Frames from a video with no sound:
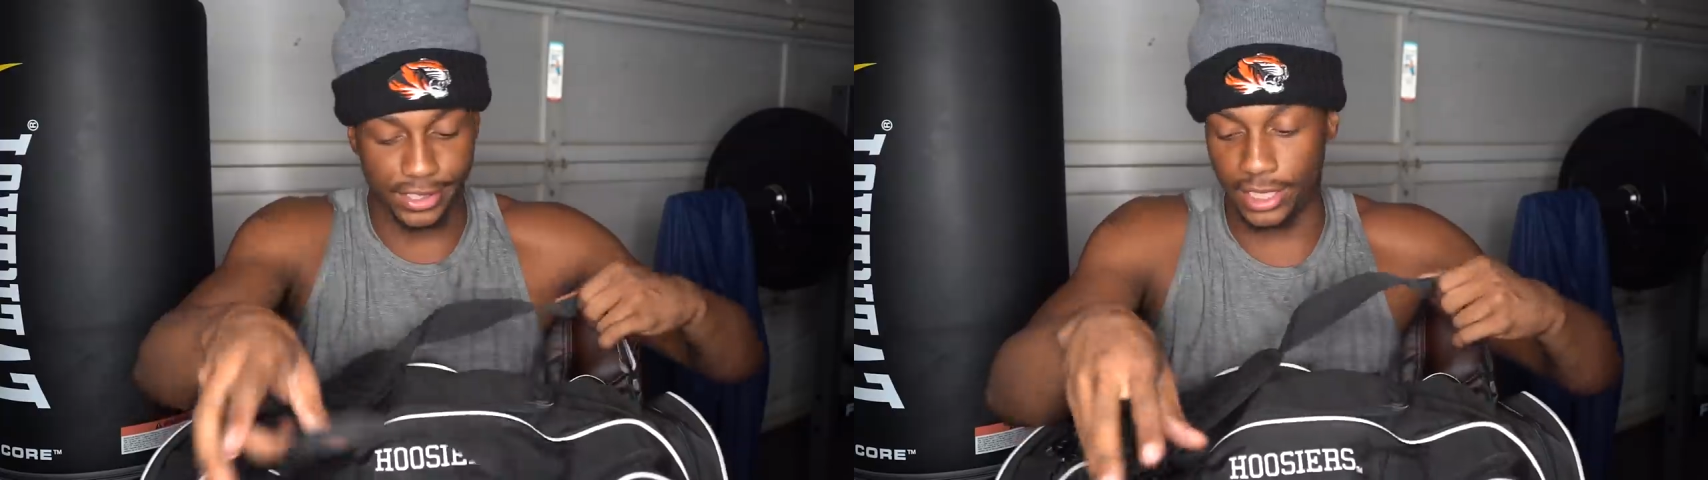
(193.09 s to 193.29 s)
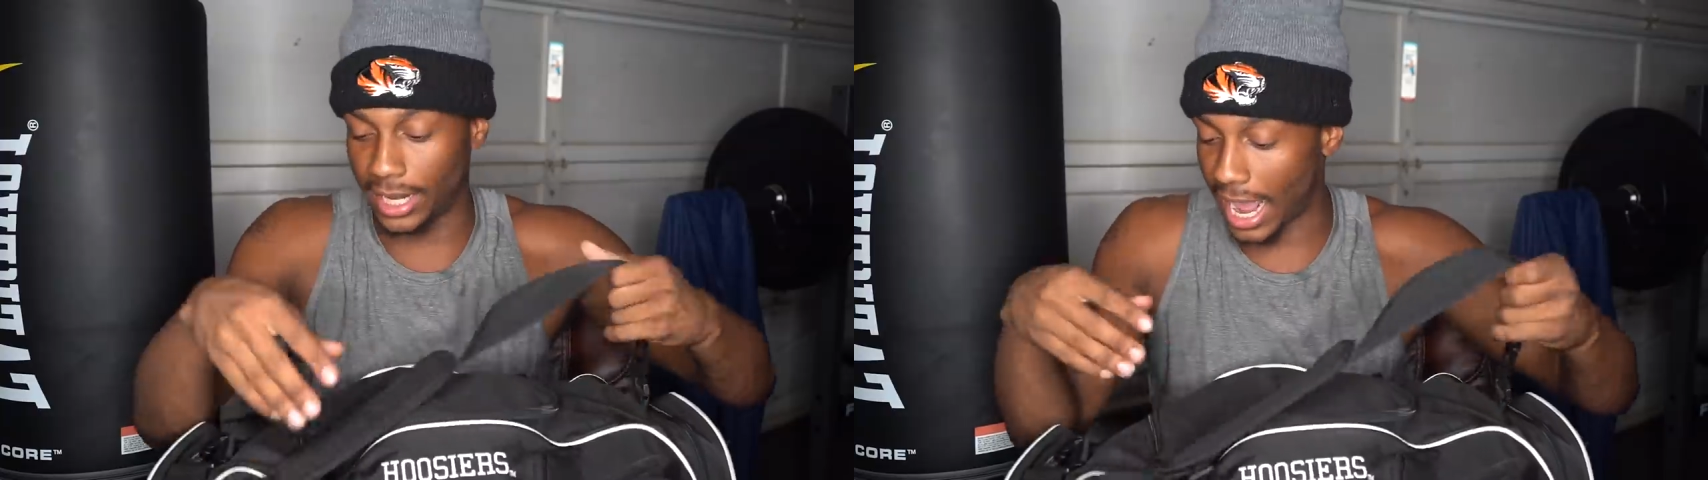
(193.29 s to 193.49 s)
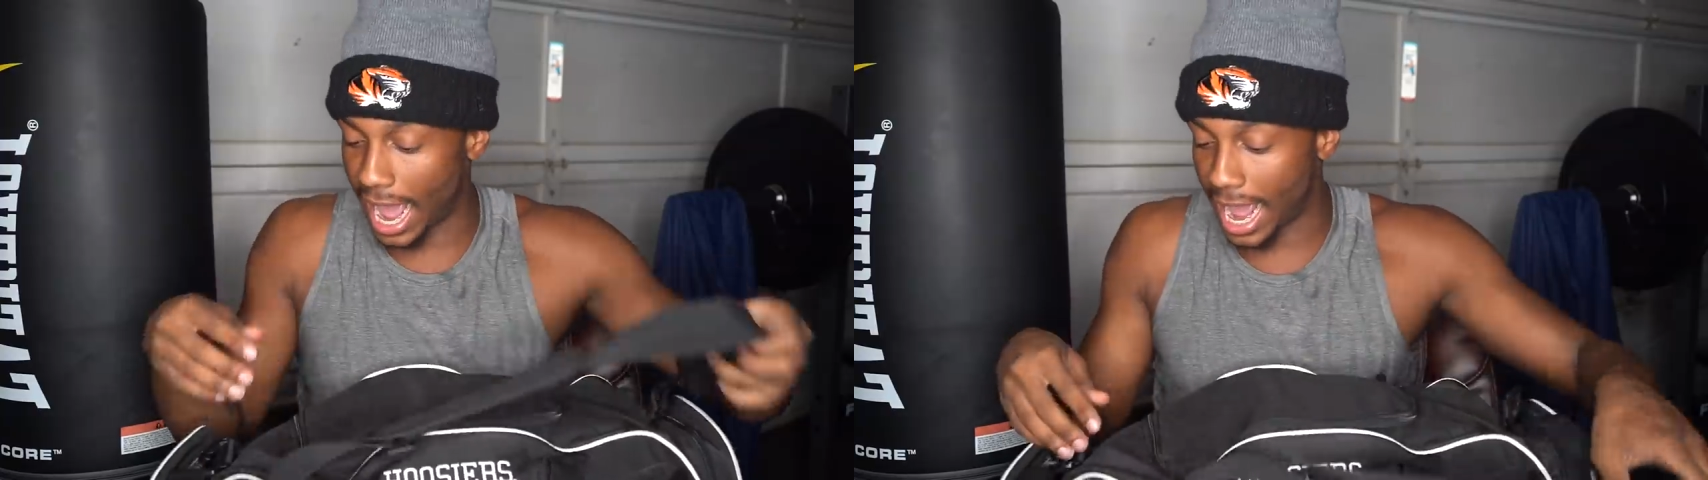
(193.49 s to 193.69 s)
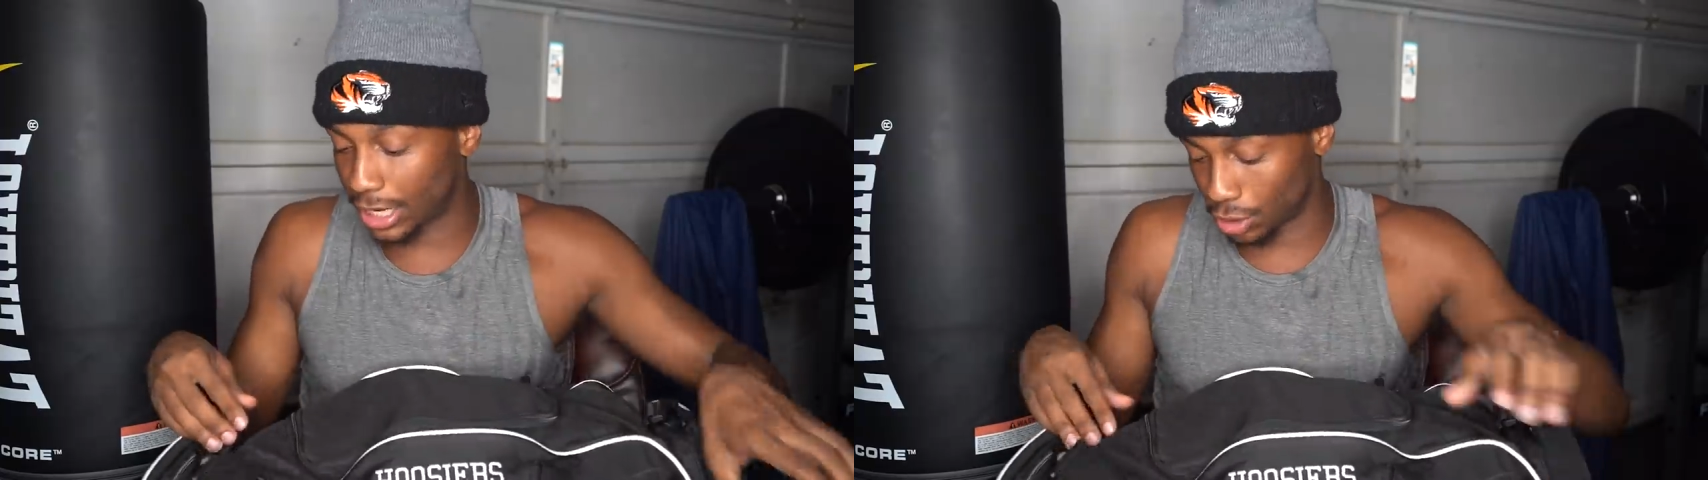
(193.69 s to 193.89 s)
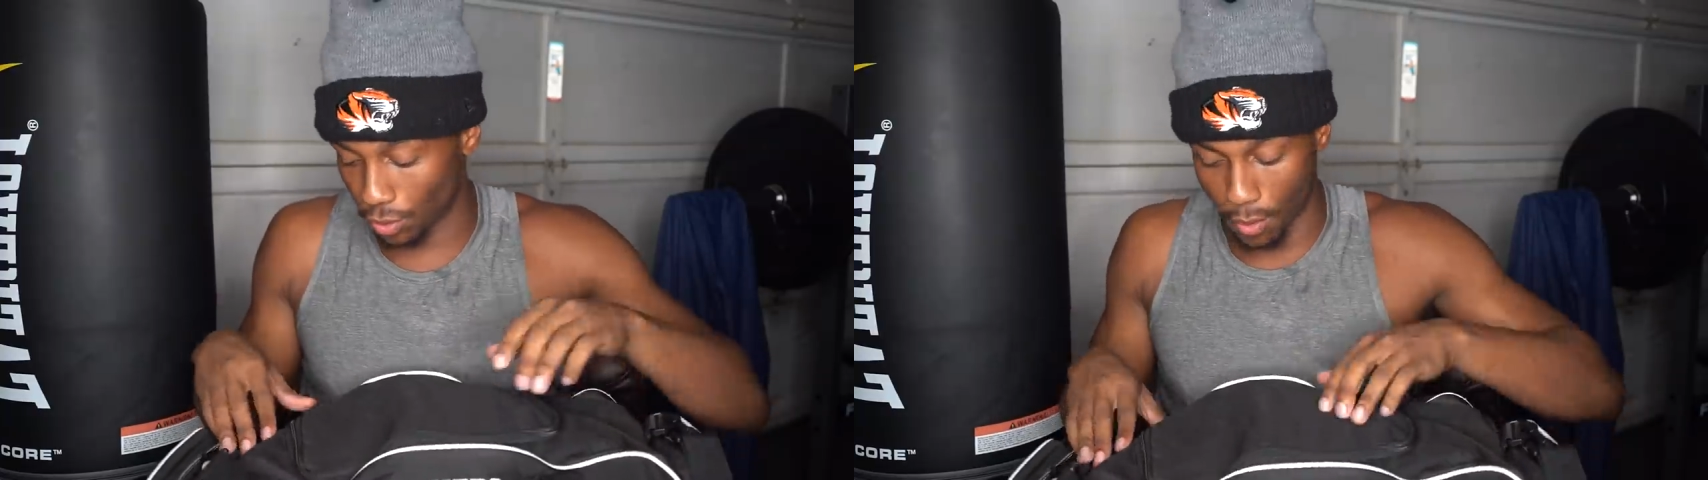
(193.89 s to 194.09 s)
to the
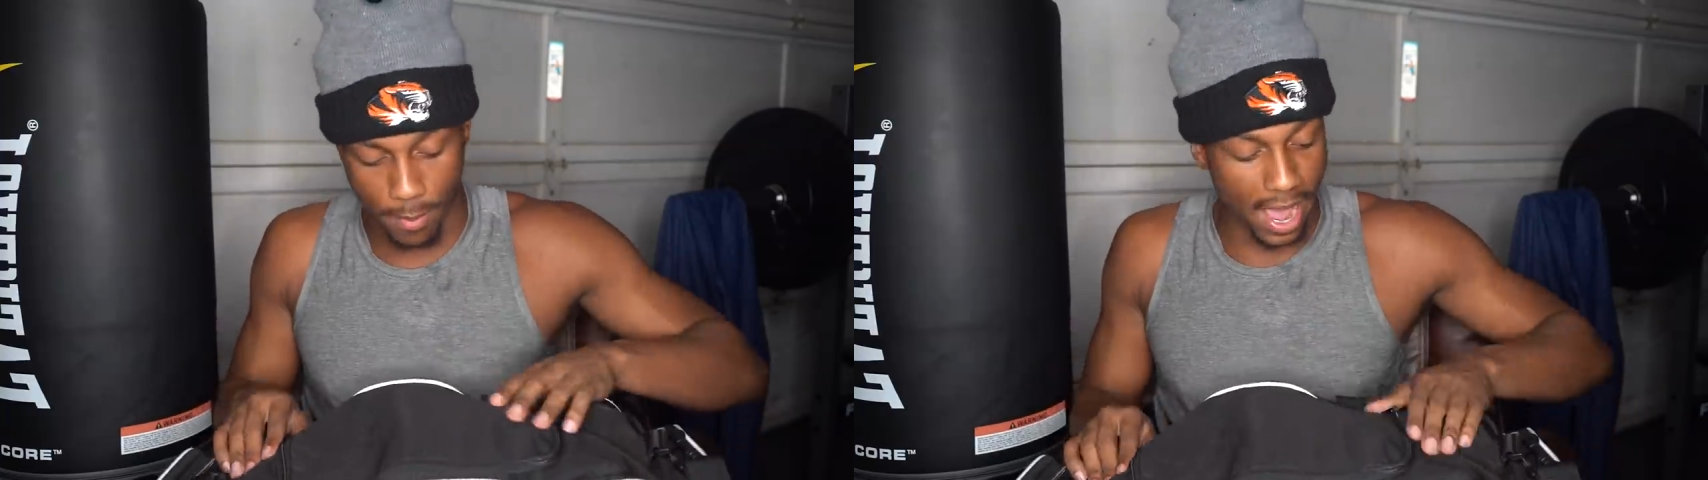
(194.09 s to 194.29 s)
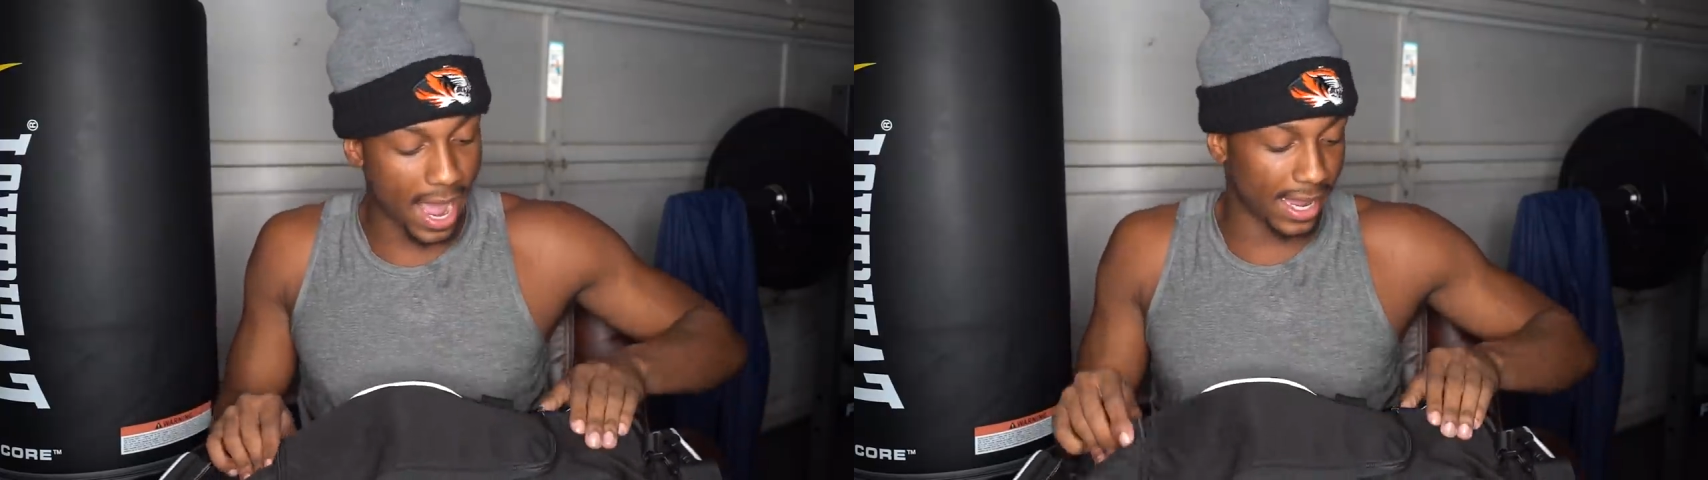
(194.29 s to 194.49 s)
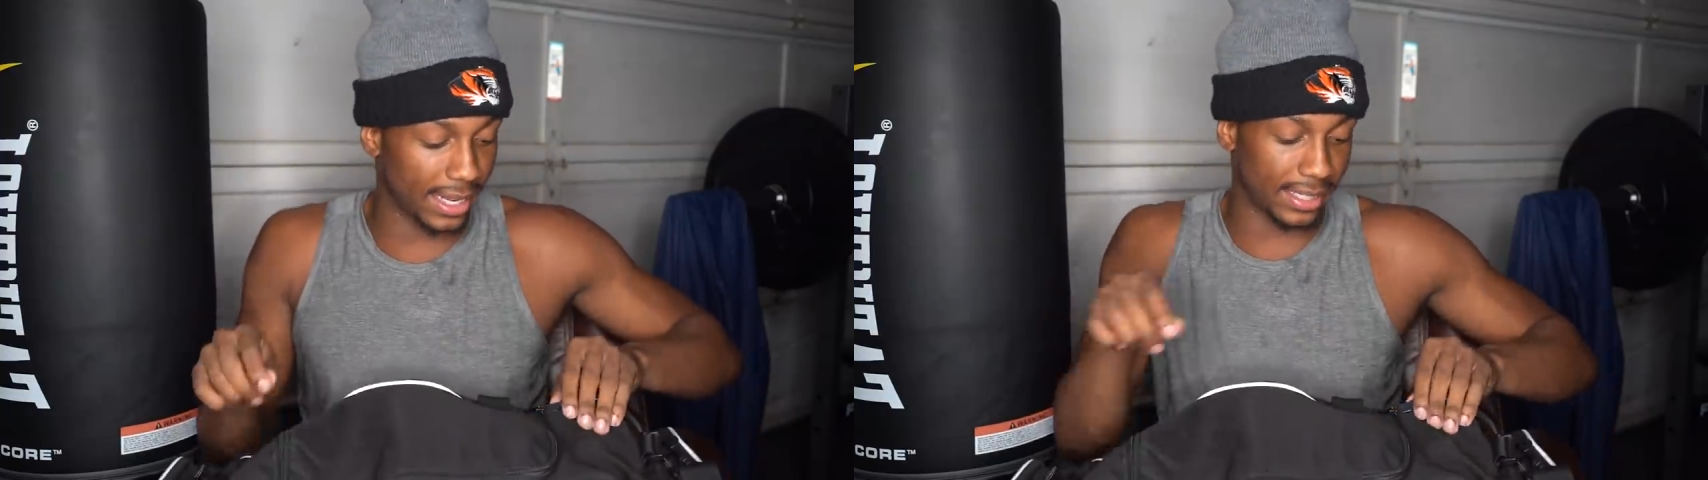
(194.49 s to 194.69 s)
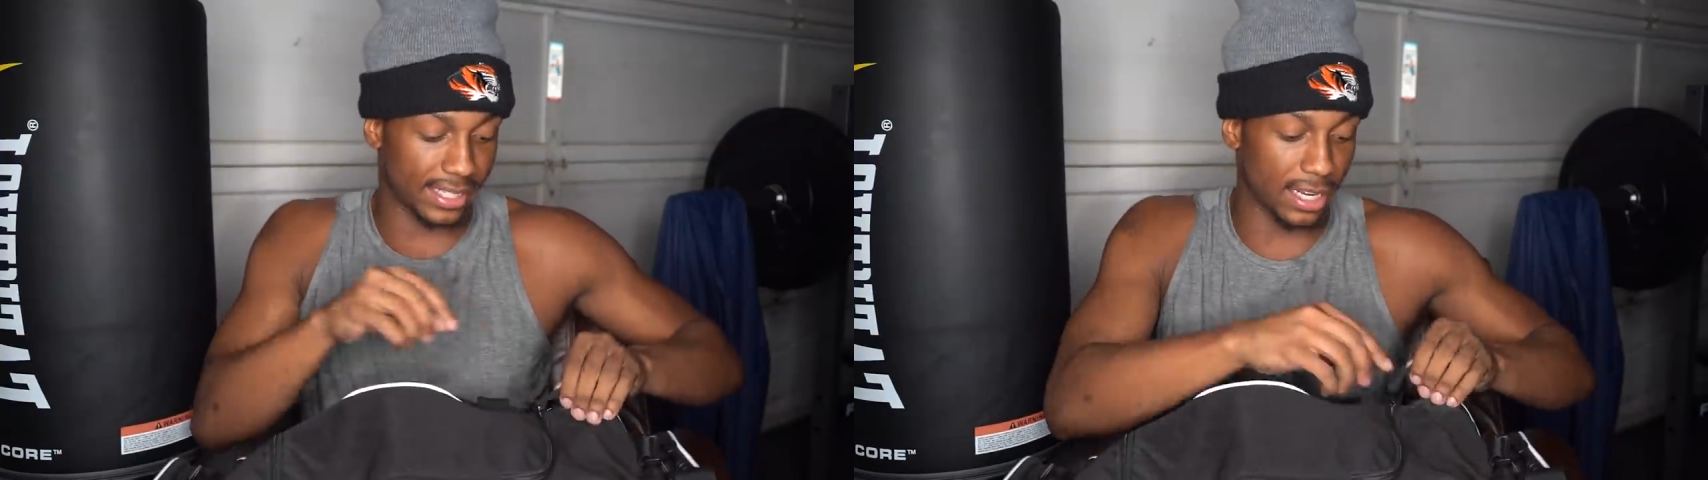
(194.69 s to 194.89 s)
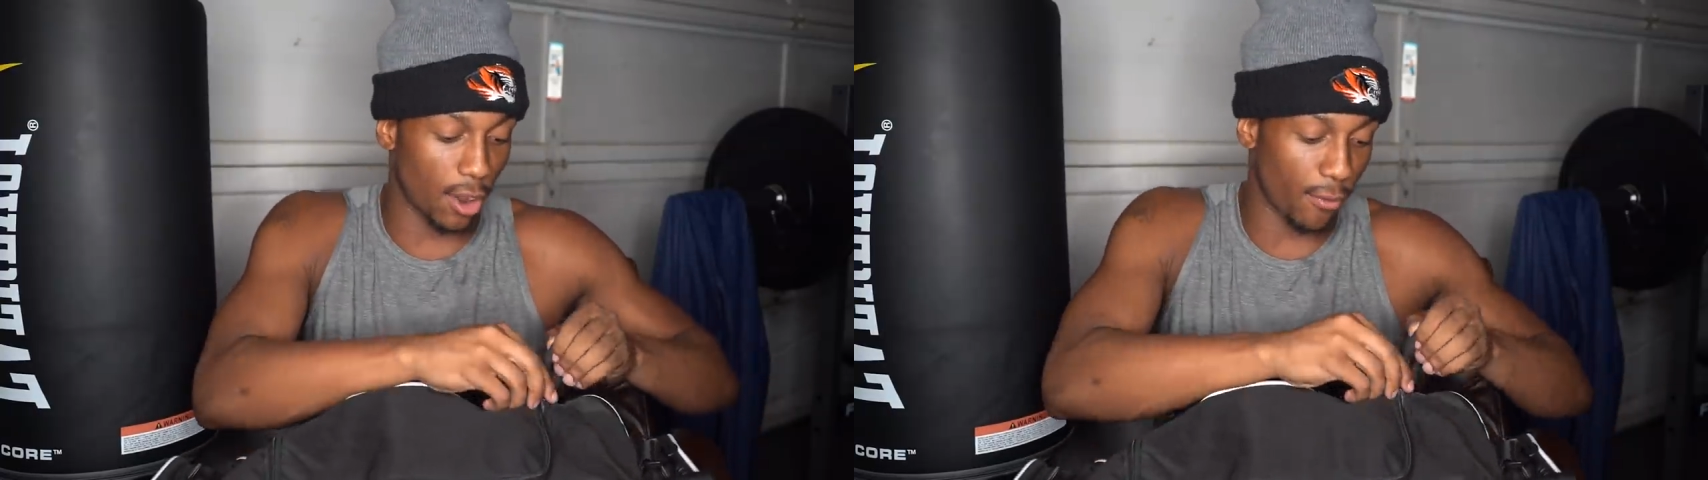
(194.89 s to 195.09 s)
actual bag
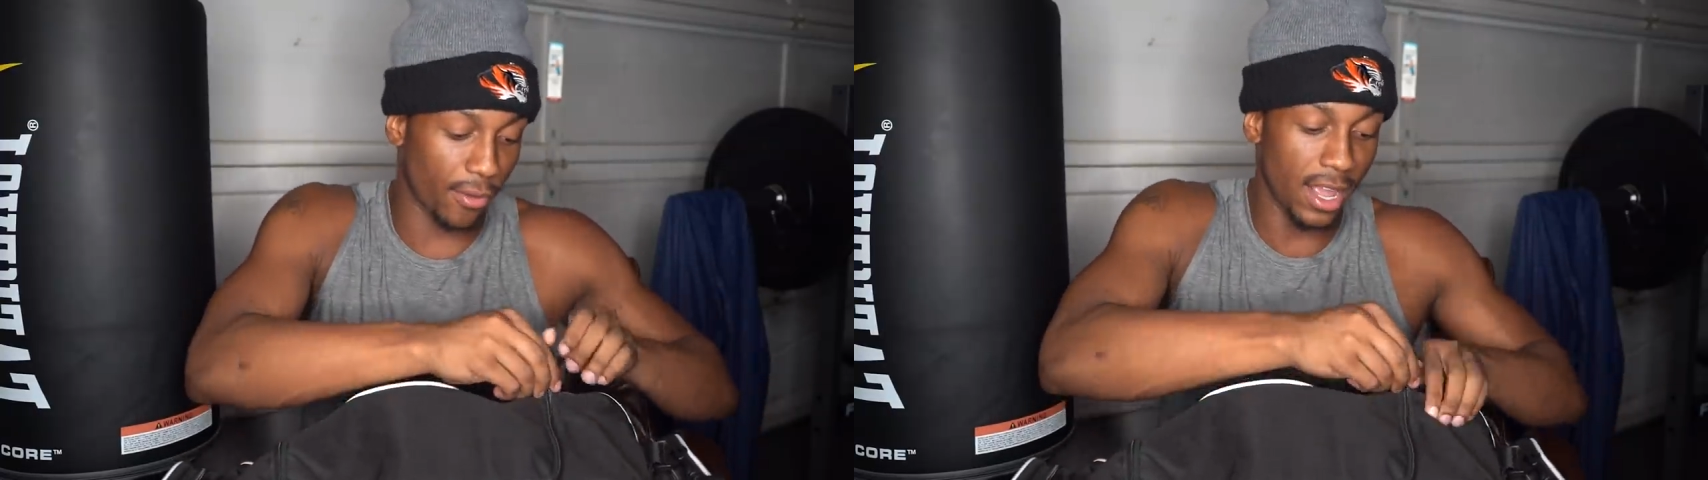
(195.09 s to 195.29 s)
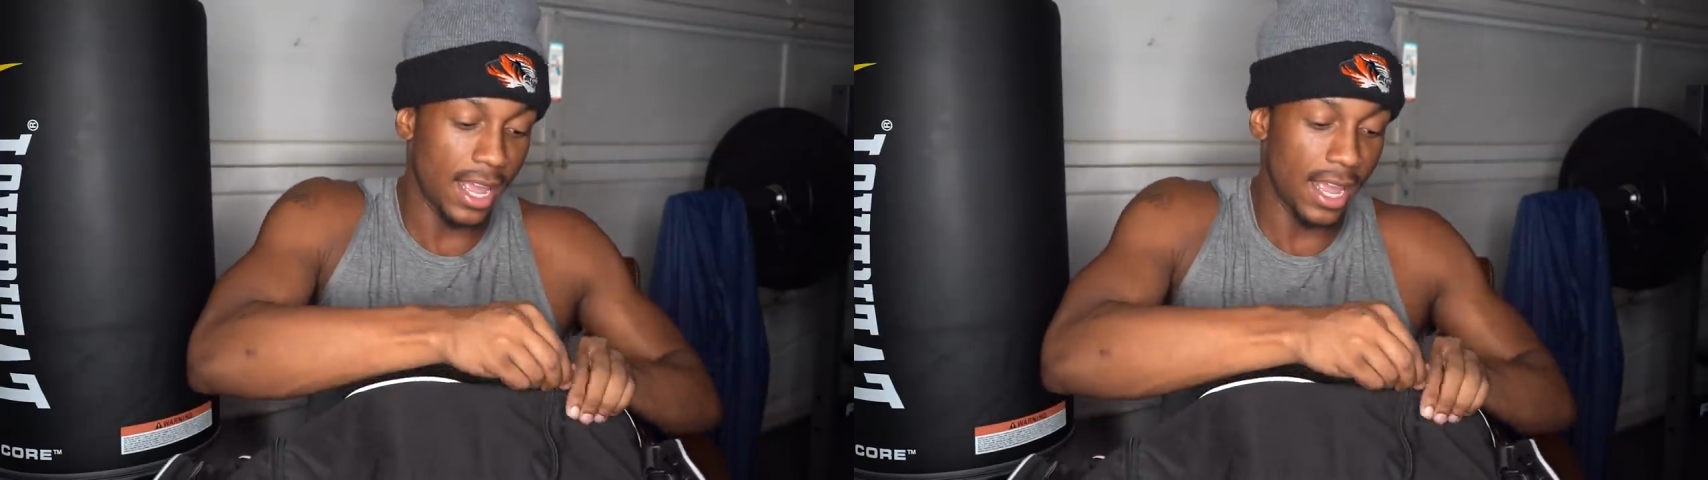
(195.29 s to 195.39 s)
itself